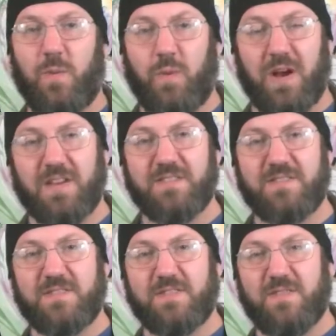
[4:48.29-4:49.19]

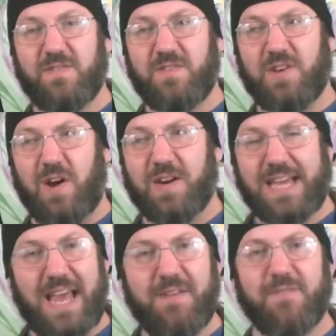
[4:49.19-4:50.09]
was the
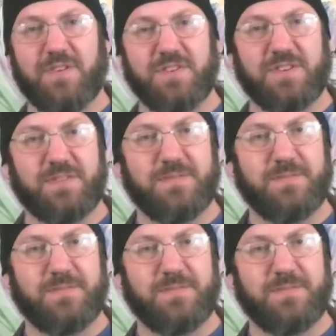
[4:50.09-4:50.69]
arcade version.